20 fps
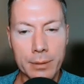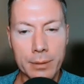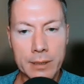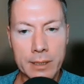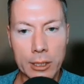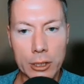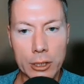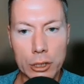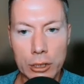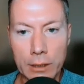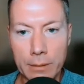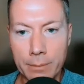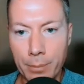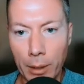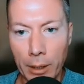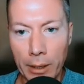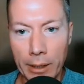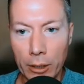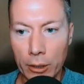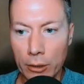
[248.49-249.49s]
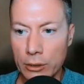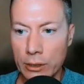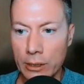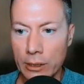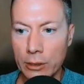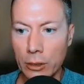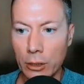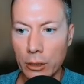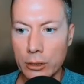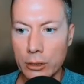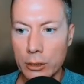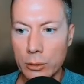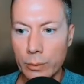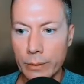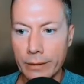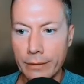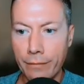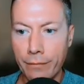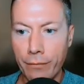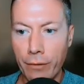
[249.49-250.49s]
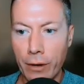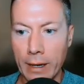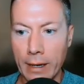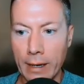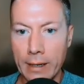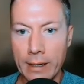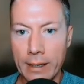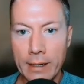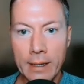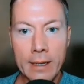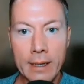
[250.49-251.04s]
potentially buy Aussie dollar Swiss franc.